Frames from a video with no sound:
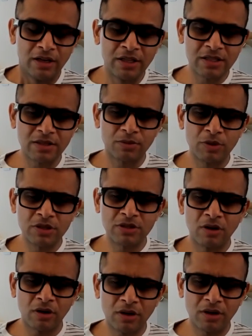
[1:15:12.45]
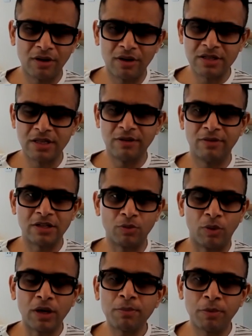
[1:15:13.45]
This was not received
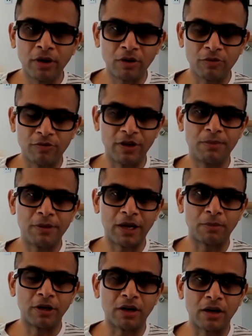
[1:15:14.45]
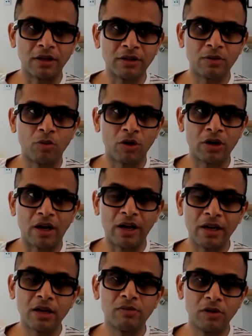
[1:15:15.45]
as one point of feedback, but rather what
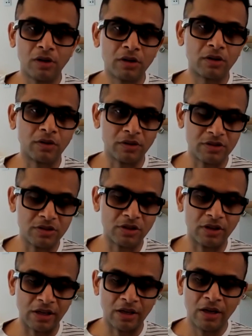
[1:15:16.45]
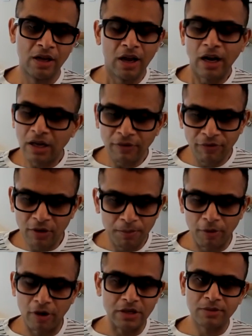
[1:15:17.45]
I have learned on this journey at
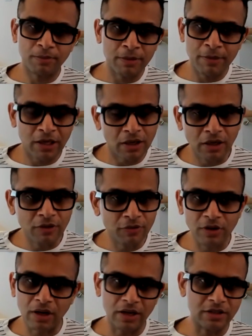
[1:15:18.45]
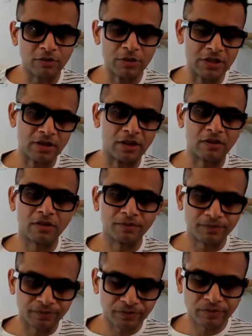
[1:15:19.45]
different points by making different kinds of
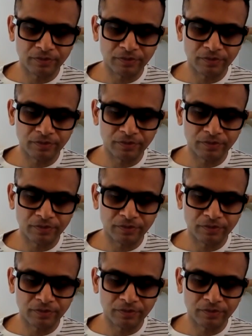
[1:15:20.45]
mistakes.